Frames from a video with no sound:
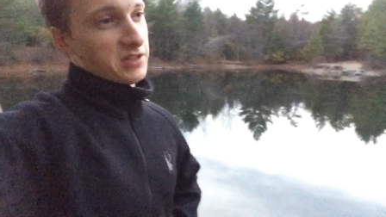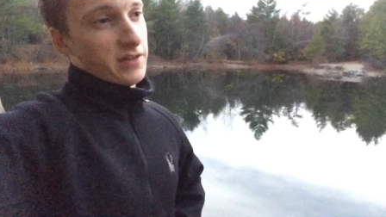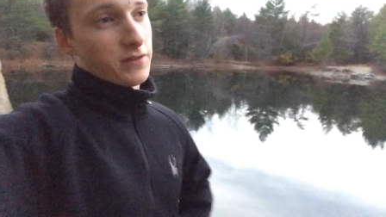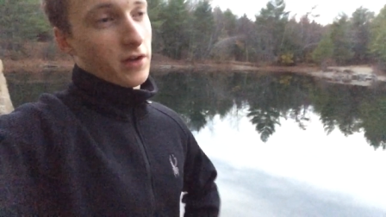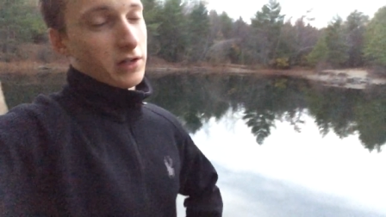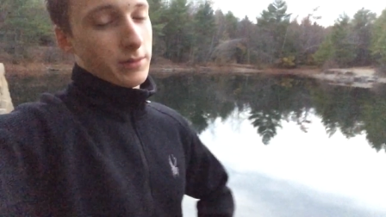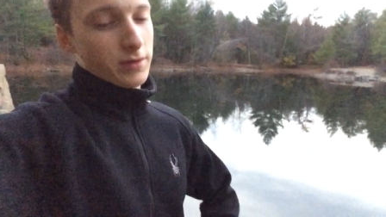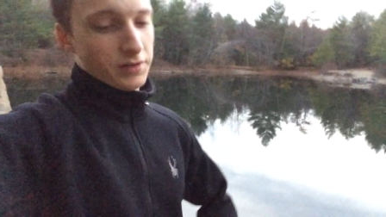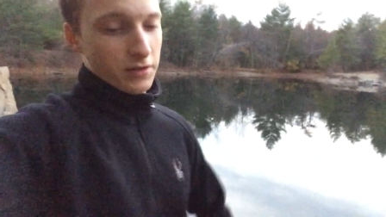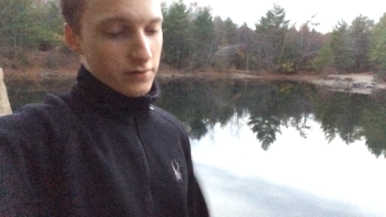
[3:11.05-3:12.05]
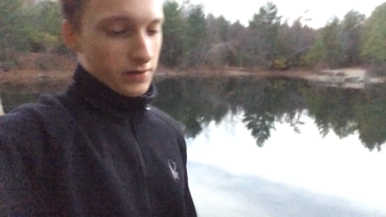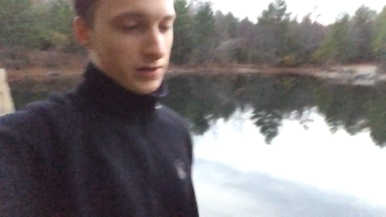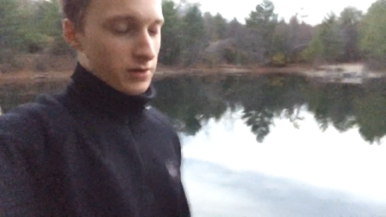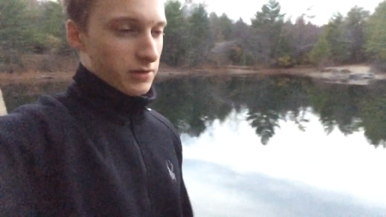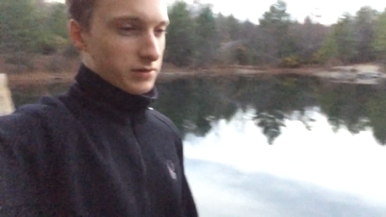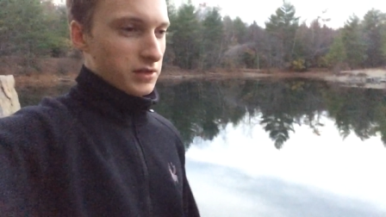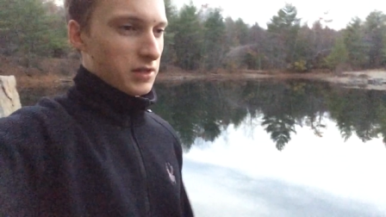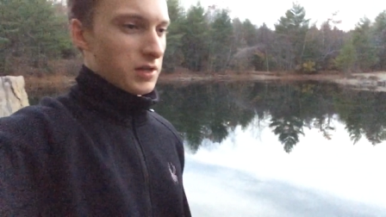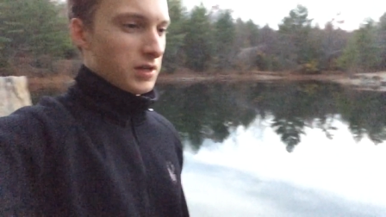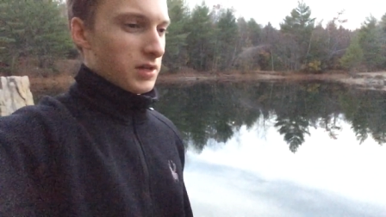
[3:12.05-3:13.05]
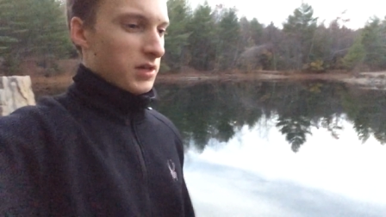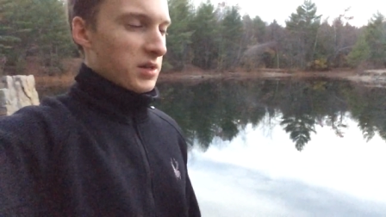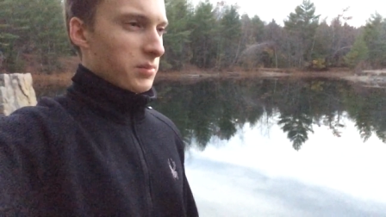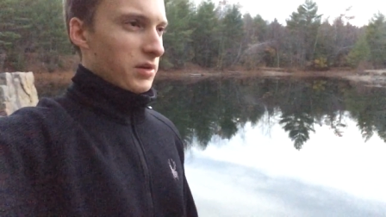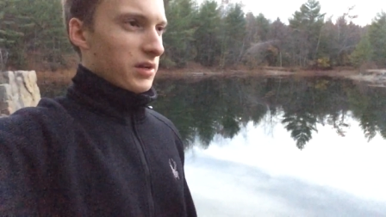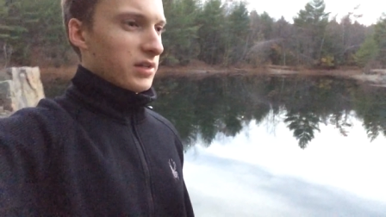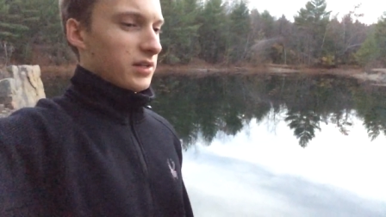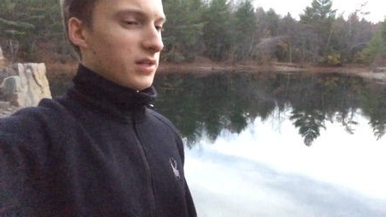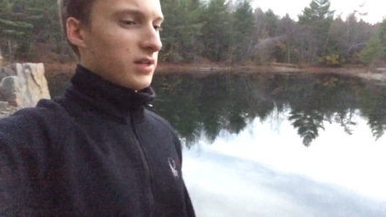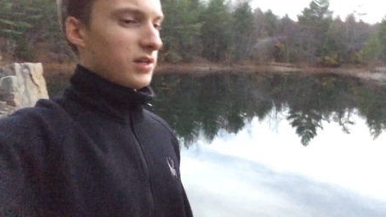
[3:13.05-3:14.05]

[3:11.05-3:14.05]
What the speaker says: as I've talked about in other videos, but it